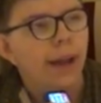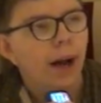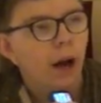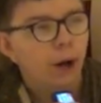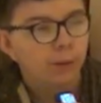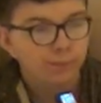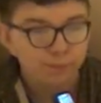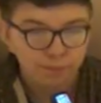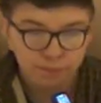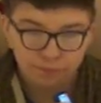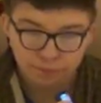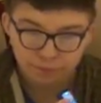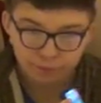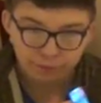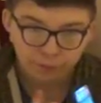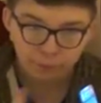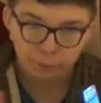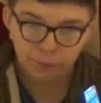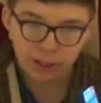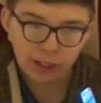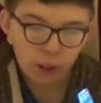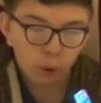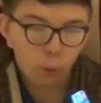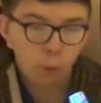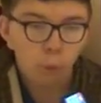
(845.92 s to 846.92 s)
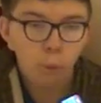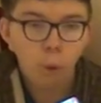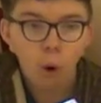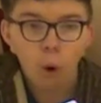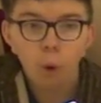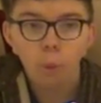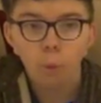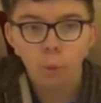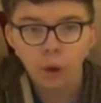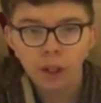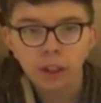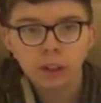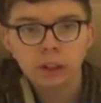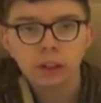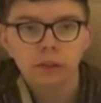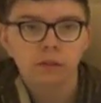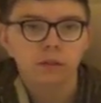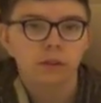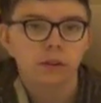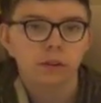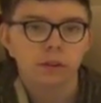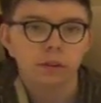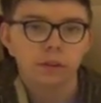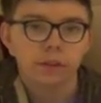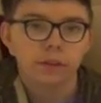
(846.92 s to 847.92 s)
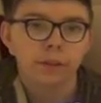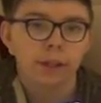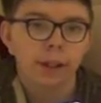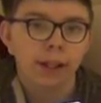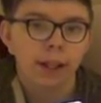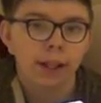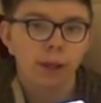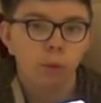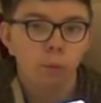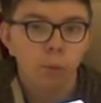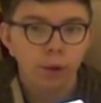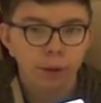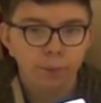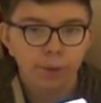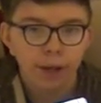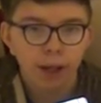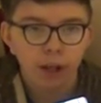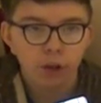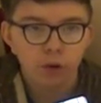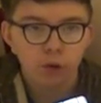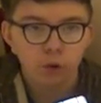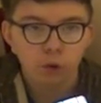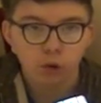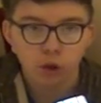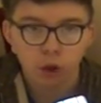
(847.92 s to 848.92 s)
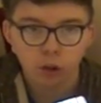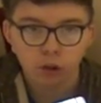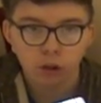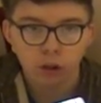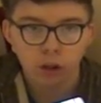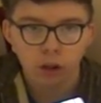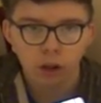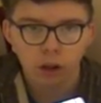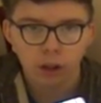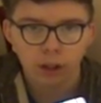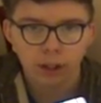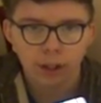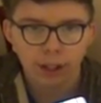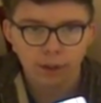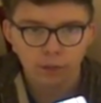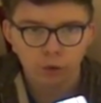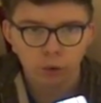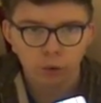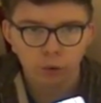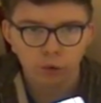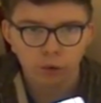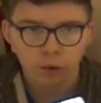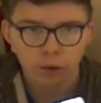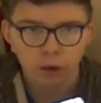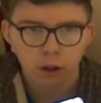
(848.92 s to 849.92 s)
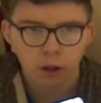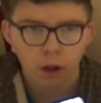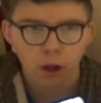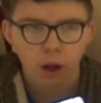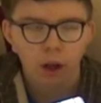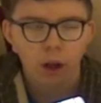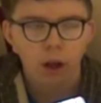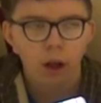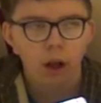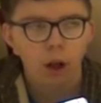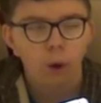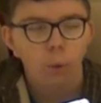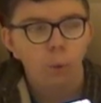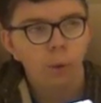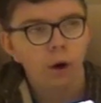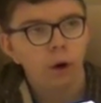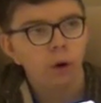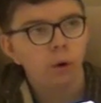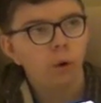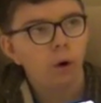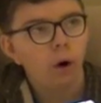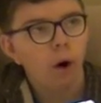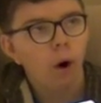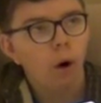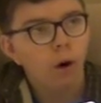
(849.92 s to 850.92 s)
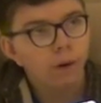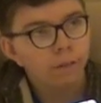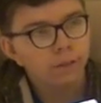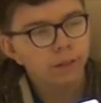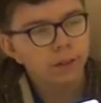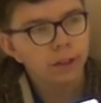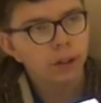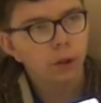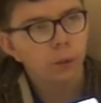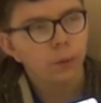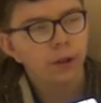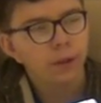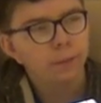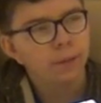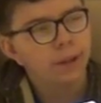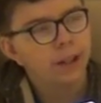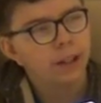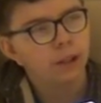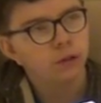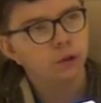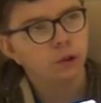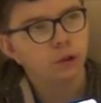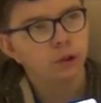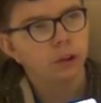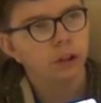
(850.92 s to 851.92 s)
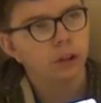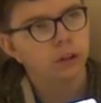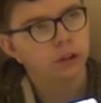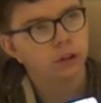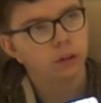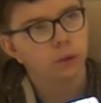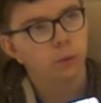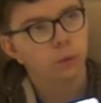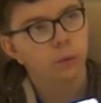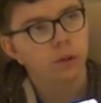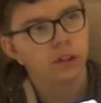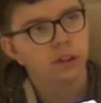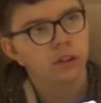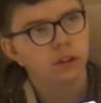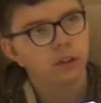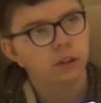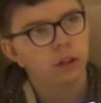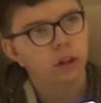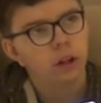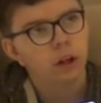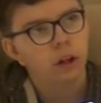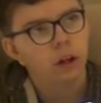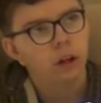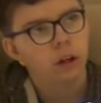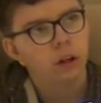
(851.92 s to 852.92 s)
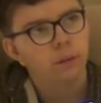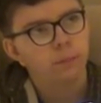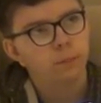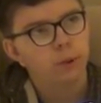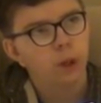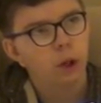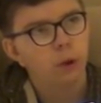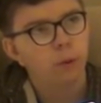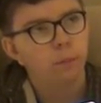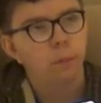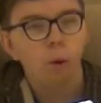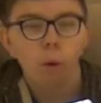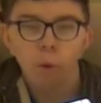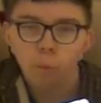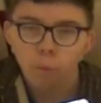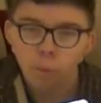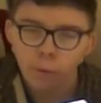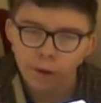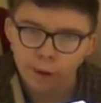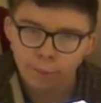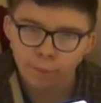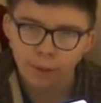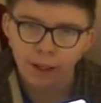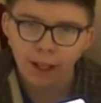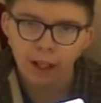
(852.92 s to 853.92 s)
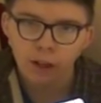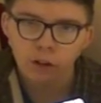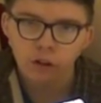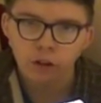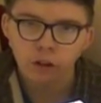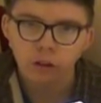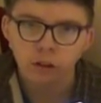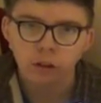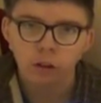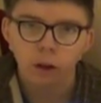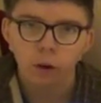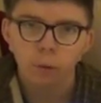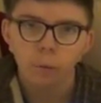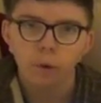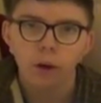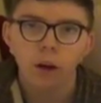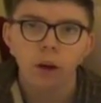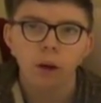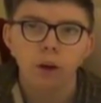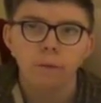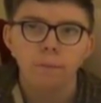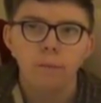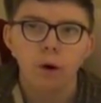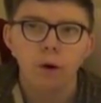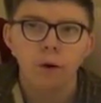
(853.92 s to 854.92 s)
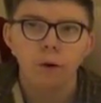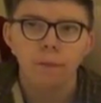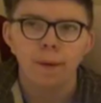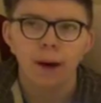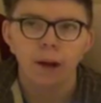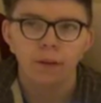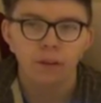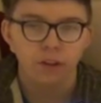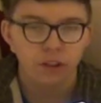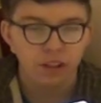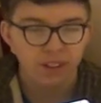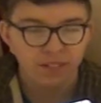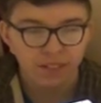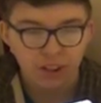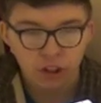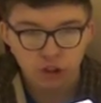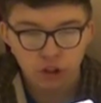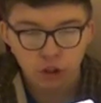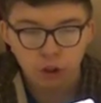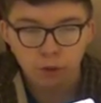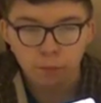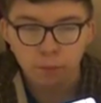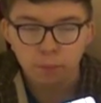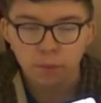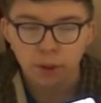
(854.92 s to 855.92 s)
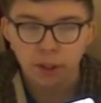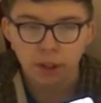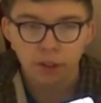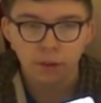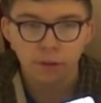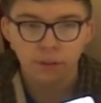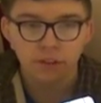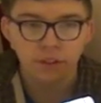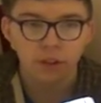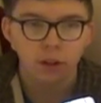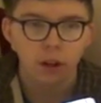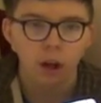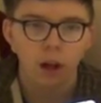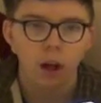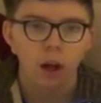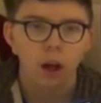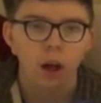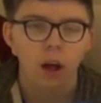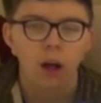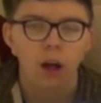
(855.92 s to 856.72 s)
Now, what will the Weeping Angel Doctor give us? Well, hopefully the Weeping Angel Doctor will become Unweeping Angel, and we learn more about the division, because